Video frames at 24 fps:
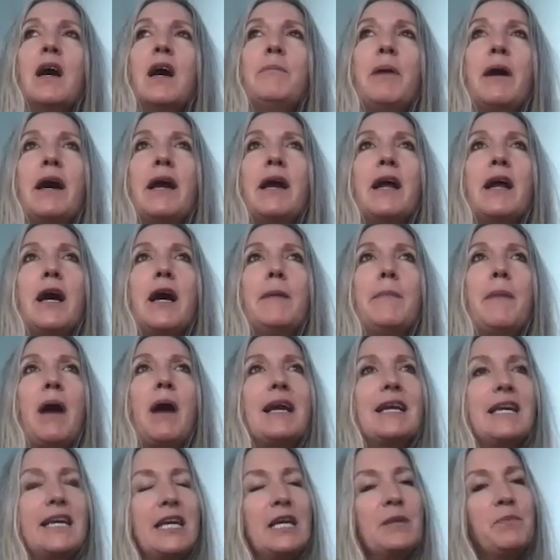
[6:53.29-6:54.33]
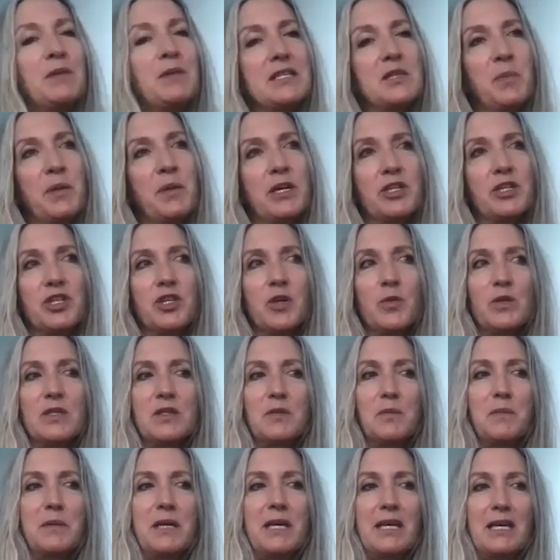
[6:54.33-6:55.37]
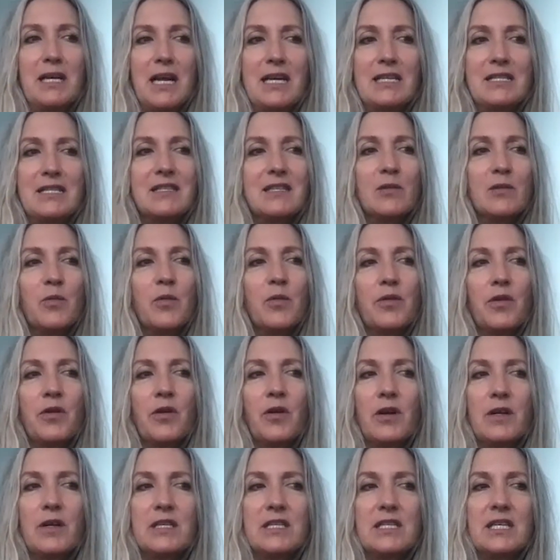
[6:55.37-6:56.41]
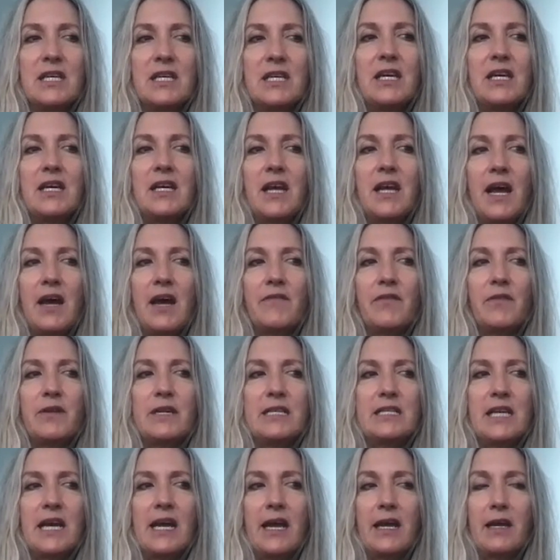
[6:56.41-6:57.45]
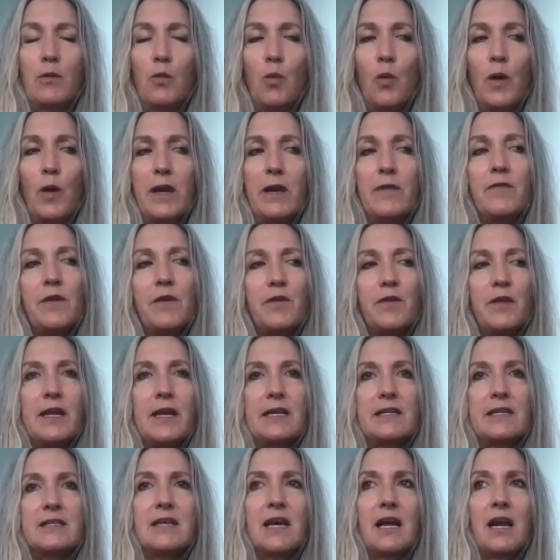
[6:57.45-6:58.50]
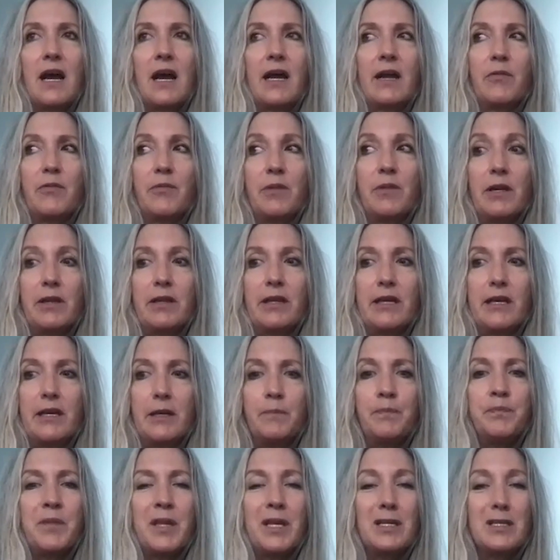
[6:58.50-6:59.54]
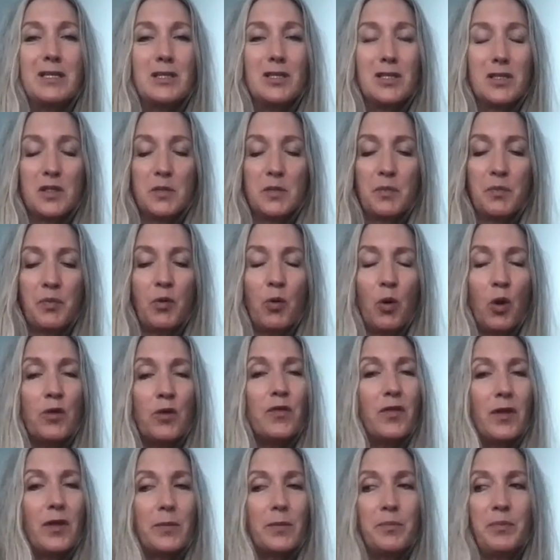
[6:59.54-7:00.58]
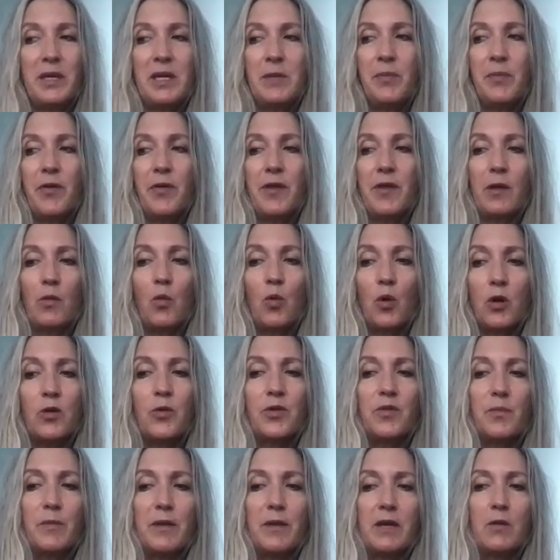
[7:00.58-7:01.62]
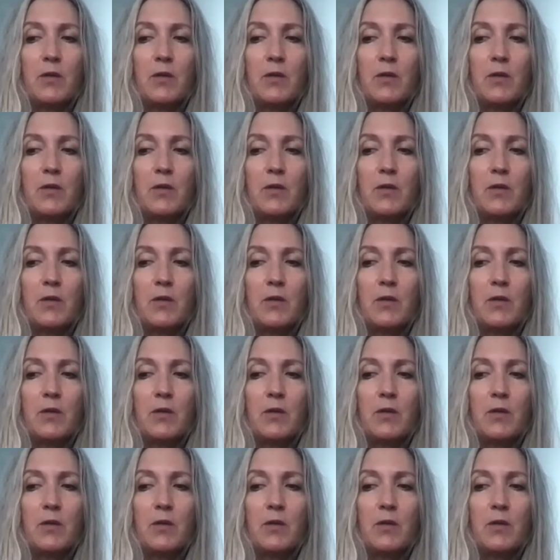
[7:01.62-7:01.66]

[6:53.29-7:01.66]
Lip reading: But I keep this picture with me and I sit with her at tea every day. And one of the things that I really support the people that work with me